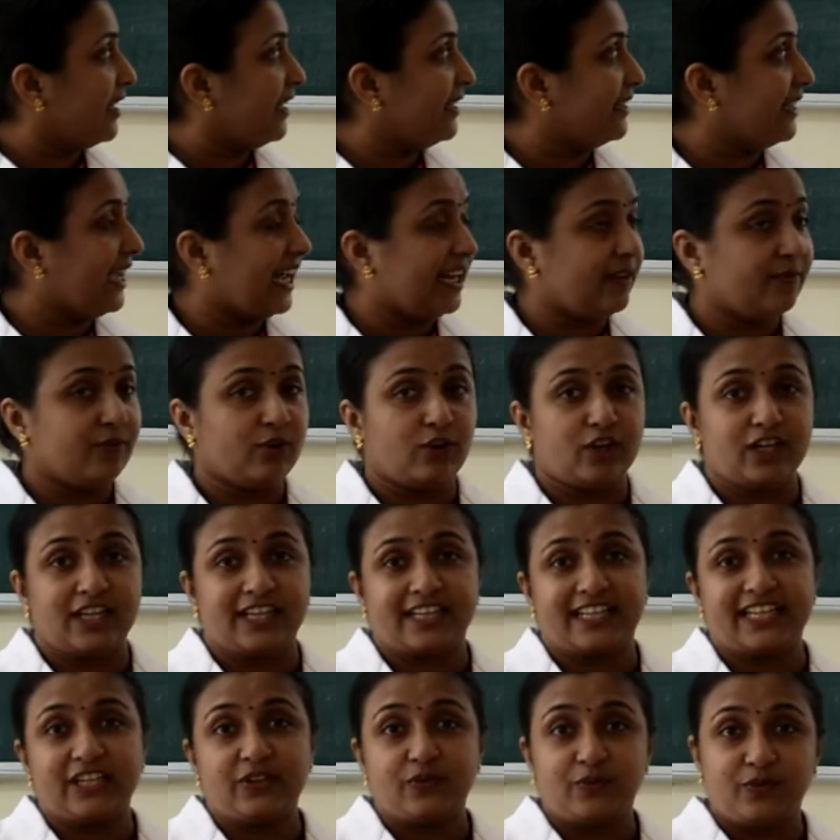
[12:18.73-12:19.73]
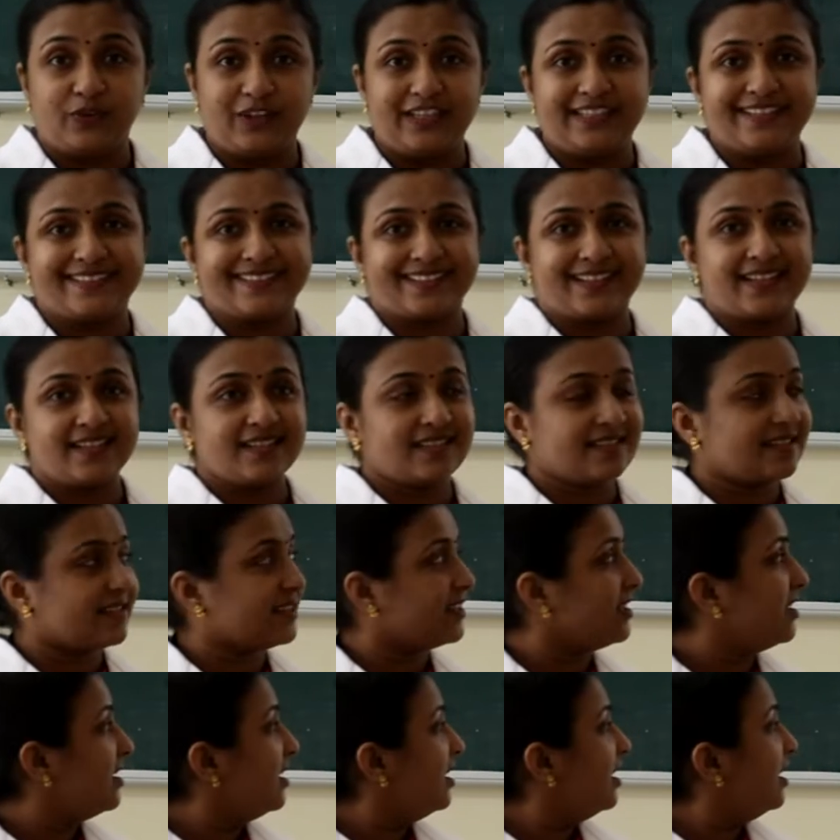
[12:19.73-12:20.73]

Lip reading: and alveolar infiltrates.